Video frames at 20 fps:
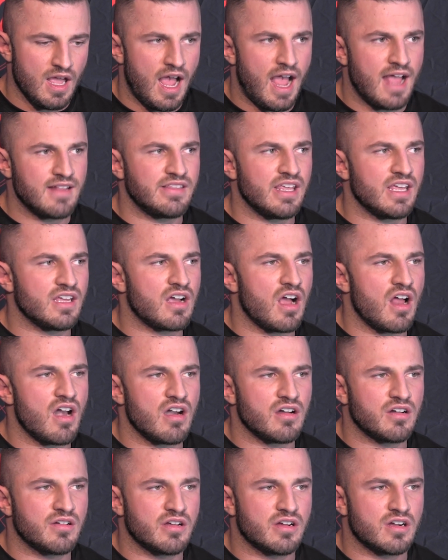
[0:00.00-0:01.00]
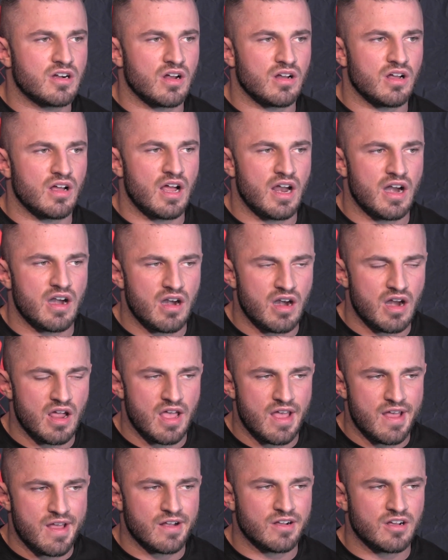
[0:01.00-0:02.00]
I think our
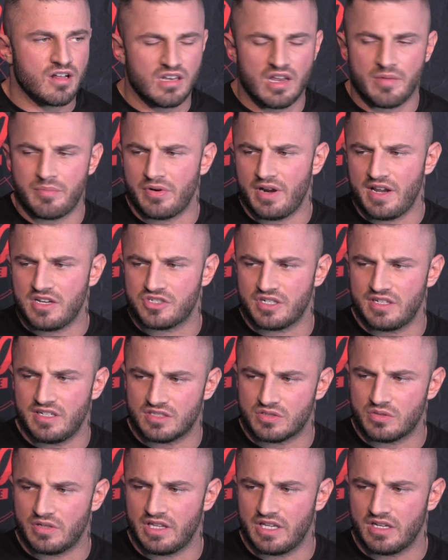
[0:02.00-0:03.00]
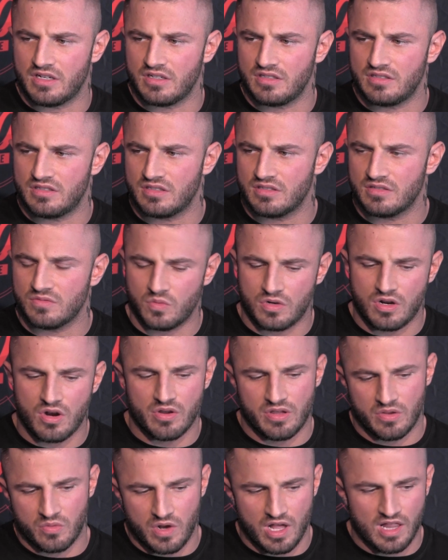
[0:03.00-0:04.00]
collaboration is really good,
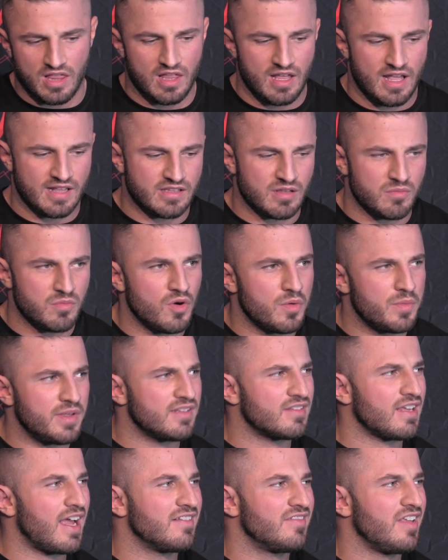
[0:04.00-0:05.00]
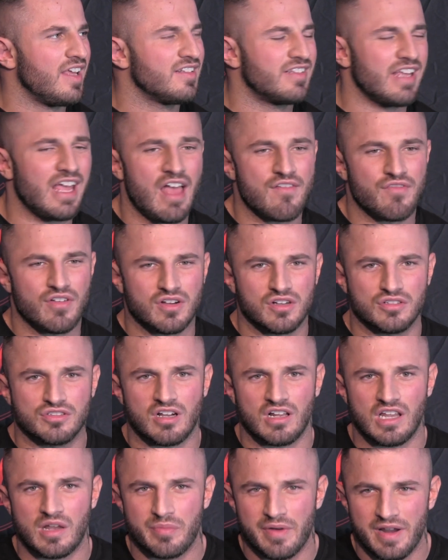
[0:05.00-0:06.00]
going well at the moment. I think they have a good
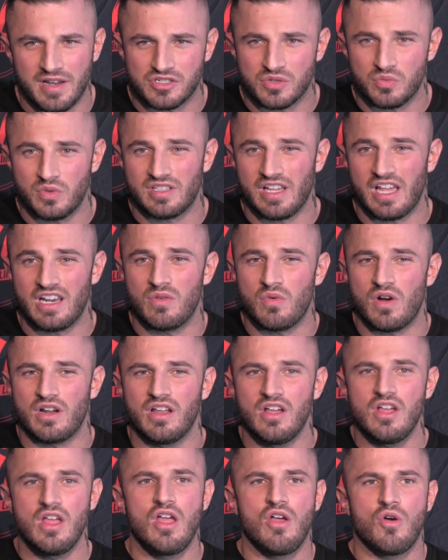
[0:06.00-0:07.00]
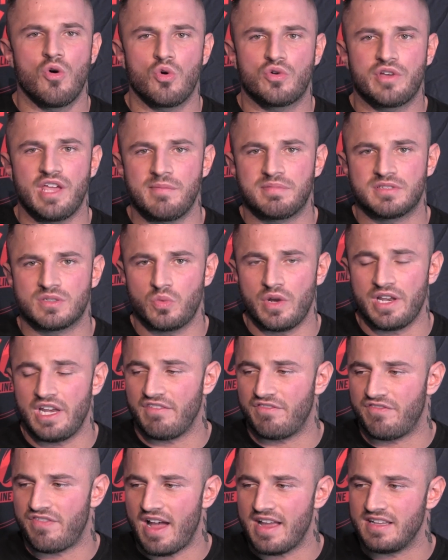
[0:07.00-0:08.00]
collaboration with anyone who keeps
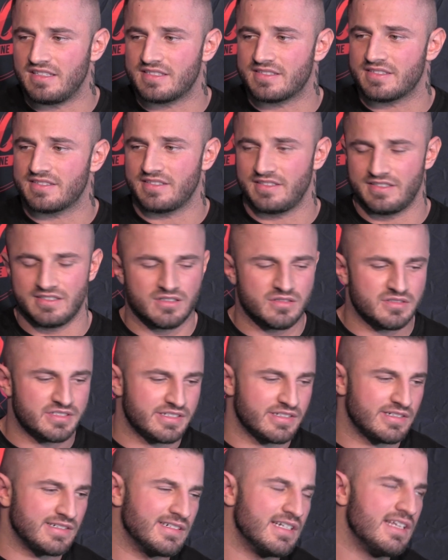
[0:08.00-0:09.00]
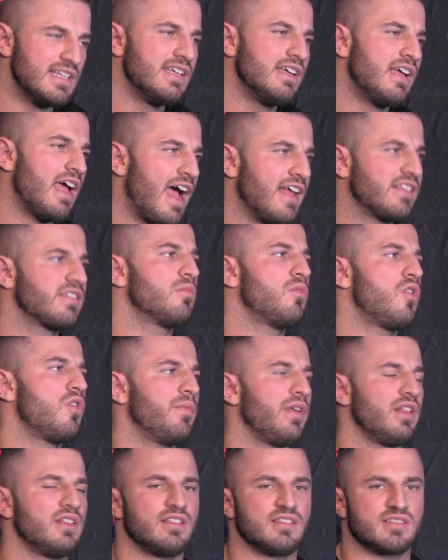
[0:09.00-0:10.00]
winning fights, you know. So at the
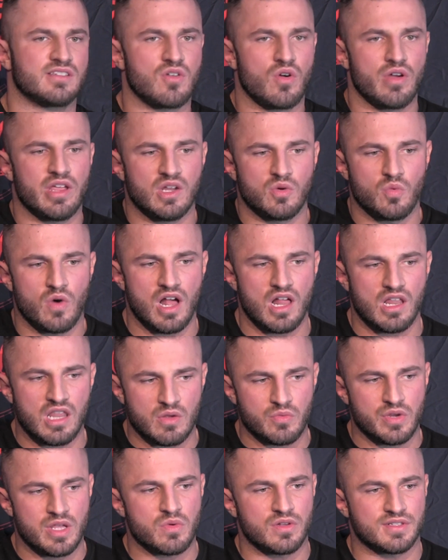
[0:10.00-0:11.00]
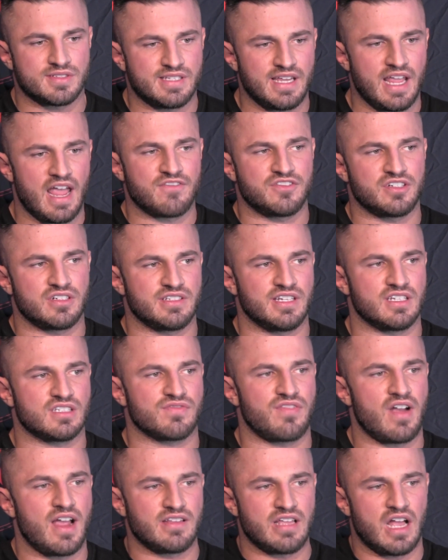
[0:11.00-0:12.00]
moment it's going well, and we will see after
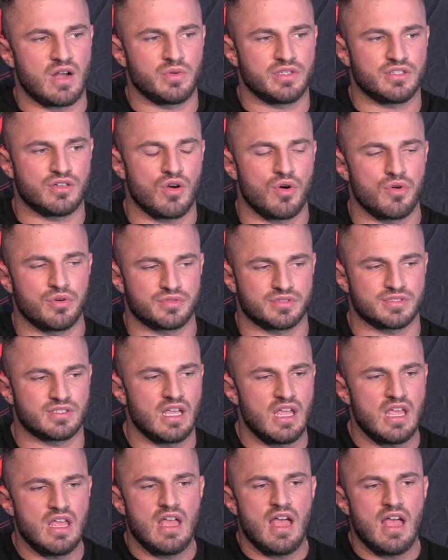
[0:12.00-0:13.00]
this fight how it goes.